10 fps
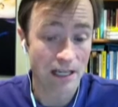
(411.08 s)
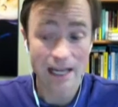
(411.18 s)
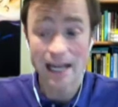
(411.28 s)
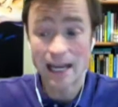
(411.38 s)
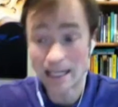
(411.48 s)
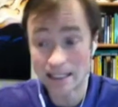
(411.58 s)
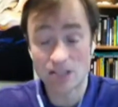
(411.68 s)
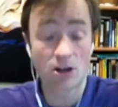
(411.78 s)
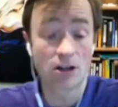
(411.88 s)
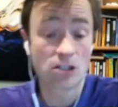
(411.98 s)
It
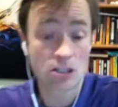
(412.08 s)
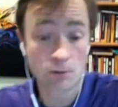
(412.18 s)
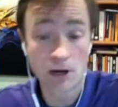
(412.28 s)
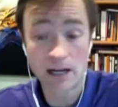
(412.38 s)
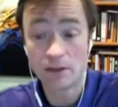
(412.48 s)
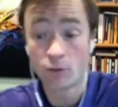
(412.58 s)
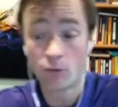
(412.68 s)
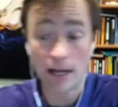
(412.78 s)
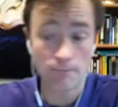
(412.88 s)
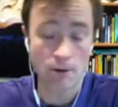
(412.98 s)
started to spread, and the
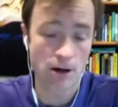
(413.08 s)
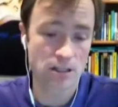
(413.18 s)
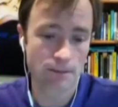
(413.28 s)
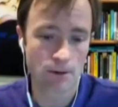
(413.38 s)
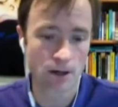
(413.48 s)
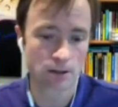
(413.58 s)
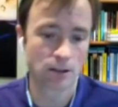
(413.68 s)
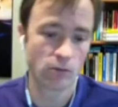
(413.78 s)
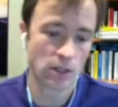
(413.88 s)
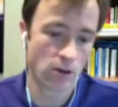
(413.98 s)
red part is the part that
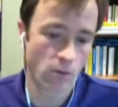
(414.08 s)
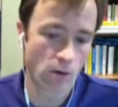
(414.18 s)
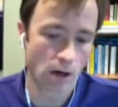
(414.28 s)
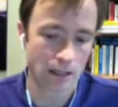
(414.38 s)
we don't want.